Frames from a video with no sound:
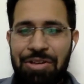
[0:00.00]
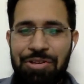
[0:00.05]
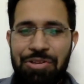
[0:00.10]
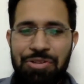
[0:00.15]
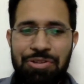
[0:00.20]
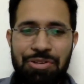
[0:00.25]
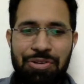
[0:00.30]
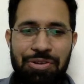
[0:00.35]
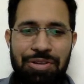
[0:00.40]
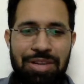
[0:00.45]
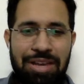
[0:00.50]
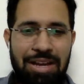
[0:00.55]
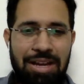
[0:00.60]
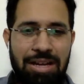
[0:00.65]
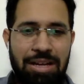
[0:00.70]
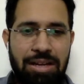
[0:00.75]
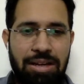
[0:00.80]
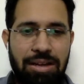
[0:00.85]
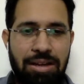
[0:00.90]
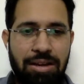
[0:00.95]
So
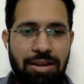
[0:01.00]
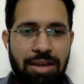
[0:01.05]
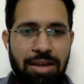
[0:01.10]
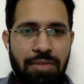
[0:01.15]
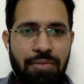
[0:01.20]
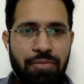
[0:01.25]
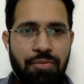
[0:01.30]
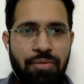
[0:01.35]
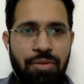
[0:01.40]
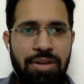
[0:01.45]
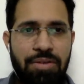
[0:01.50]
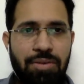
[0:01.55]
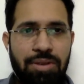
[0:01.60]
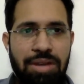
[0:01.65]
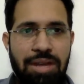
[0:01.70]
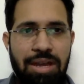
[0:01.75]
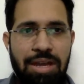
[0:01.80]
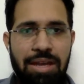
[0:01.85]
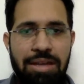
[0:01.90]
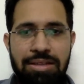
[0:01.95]
yeah, if
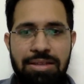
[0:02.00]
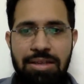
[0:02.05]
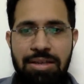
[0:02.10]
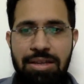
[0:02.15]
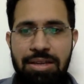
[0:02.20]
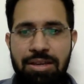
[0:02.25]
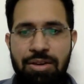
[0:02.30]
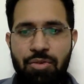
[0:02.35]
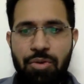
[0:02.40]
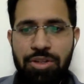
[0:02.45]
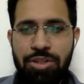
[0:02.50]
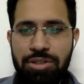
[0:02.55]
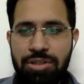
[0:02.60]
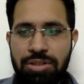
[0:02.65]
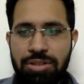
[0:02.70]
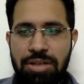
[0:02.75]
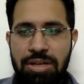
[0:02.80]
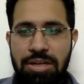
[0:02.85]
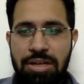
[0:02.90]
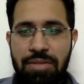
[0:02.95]
anyone has any
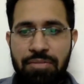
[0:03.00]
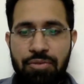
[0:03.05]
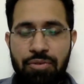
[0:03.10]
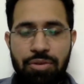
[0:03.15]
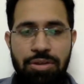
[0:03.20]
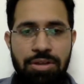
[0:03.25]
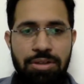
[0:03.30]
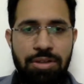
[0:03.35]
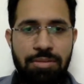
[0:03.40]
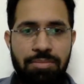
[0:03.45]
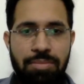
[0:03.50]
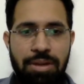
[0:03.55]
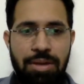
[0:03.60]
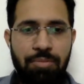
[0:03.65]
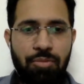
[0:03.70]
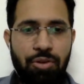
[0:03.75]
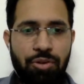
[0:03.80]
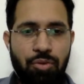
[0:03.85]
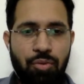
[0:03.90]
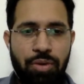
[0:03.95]
questions, I'd love to hear them.
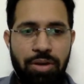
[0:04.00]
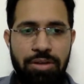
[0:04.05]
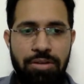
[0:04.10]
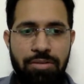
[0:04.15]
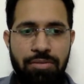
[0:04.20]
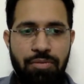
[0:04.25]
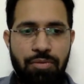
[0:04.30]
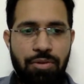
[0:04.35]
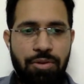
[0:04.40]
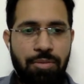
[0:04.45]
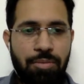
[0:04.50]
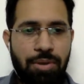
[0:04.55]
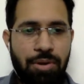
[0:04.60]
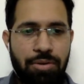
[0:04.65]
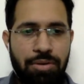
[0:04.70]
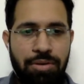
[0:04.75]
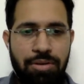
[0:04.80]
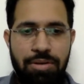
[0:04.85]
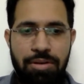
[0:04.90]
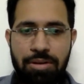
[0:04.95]
I'm going to wait for
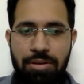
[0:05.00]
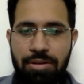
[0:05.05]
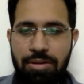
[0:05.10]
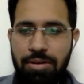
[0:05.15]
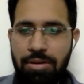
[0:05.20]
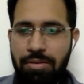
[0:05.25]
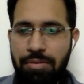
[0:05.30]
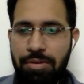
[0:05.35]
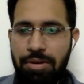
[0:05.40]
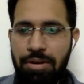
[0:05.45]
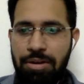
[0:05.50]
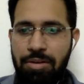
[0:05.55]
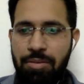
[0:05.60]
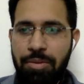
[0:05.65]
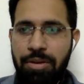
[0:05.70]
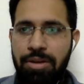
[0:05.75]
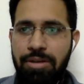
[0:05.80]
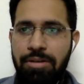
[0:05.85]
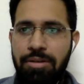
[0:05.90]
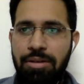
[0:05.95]
about a little
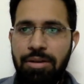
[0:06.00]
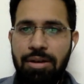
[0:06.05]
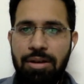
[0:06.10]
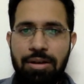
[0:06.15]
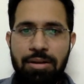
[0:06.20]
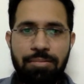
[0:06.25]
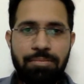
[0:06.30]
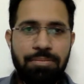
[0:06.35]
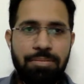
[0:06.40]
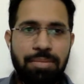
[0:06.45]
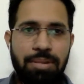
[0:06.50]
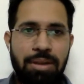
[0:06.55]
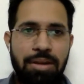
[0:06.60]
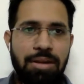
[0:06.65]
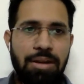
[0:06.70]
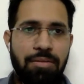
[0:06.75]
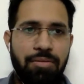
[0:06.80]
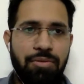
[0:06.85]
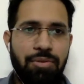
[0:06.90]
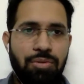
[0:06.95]
bit. I'd
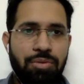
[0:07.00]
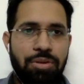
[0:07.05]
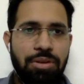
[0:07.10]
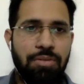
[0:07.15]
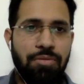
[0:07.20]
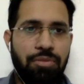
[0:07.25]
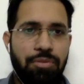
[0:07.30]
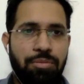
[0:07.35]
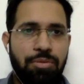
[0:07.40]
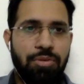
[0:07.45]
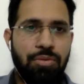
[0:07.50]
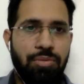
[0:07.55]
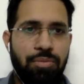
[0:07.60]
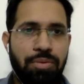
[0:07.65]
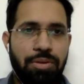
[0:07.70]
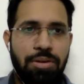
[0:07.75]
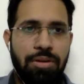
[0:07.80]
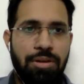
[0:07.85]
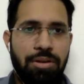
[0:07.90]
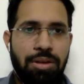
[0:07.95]
love to hear from you
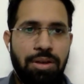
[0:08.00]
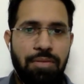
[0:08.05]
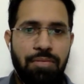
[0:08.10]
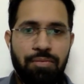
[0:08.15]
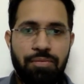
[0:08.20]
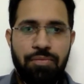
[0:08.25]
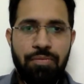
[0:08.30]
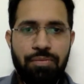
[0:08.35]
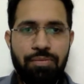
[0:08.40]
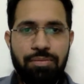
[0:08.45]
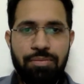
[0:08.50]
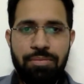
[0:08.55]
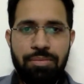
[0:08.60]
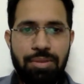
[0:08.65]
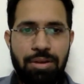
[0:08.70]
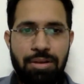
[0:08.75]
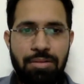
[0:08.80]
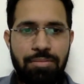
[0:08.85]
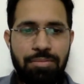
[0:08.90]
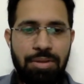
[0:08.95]
if,
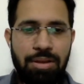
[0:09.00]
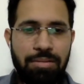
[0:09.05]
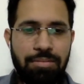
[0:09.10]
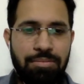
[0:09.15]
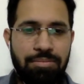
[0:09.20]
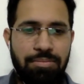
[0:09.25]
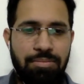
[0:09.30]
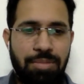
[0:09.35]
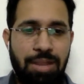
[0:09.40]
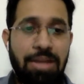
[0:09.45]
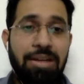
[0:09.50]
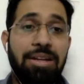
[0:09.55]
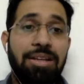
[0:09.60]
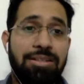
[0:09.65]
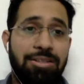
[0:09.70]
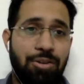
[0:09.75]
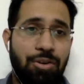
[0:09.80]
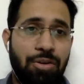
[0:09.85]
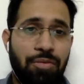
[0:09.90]
and at least,